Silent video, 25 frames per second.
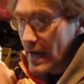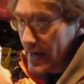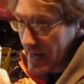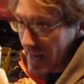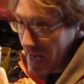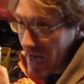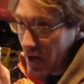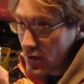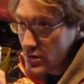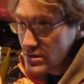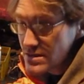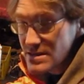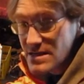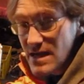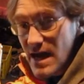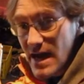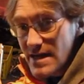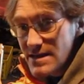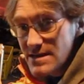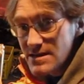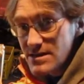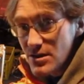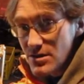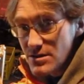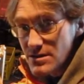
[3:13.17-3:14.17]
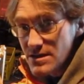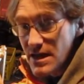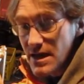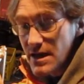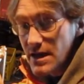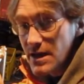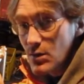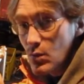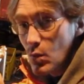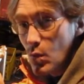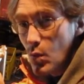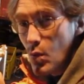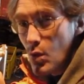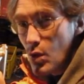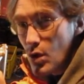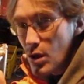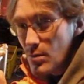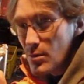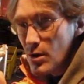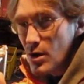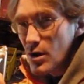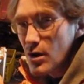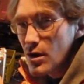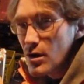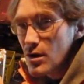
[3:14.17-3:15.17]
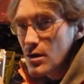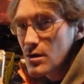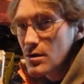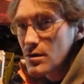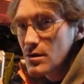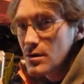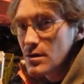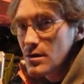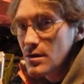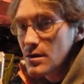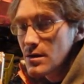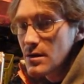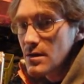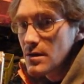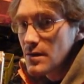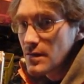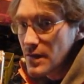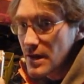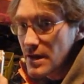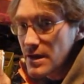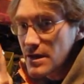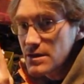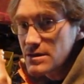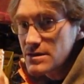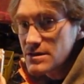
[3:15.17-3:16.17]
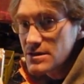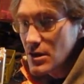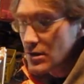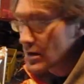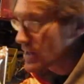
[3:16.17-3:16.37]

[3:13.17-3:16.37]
and outside starts getting warmer, then you